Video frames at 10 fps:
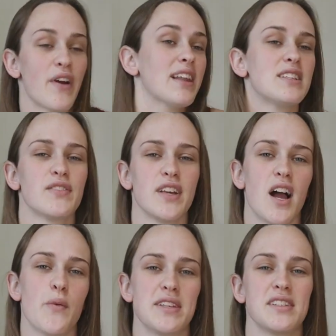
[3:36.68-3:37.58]
relatively
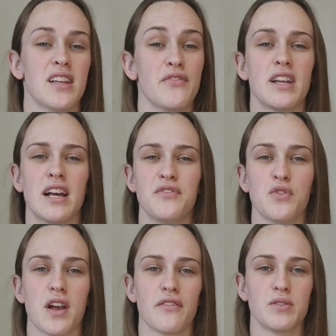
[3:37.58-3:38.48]
high-waisted enough that I'd
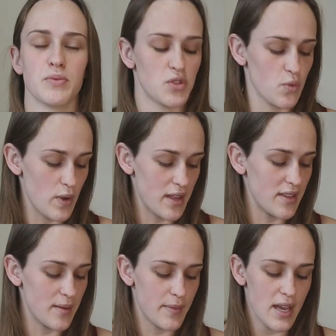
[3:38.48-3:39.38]
feel comfortable to wear
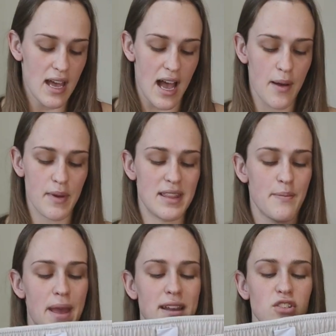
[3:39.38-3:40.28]
them. And
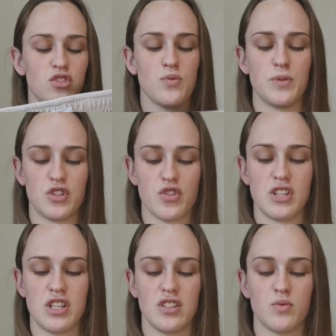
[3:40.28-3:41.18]
the band is super
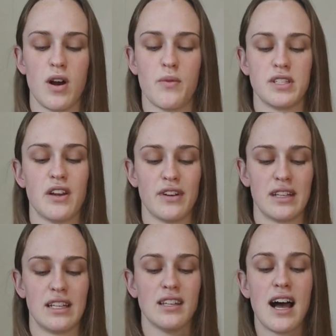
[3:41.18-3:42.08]
stretchy as well, which I really